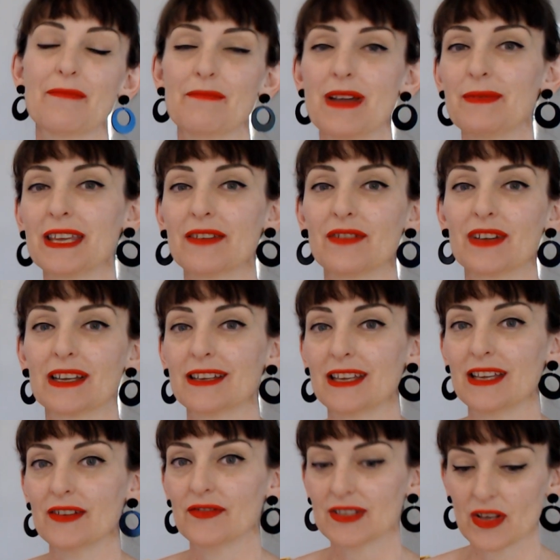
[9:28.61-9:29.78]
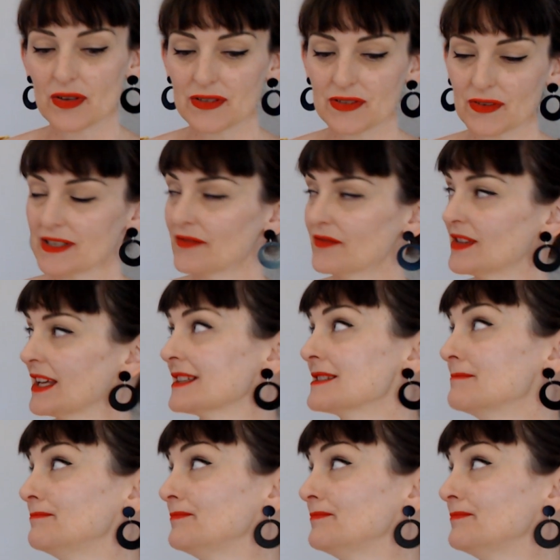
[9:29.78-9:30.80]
maybe giving a gift, those sorts of things.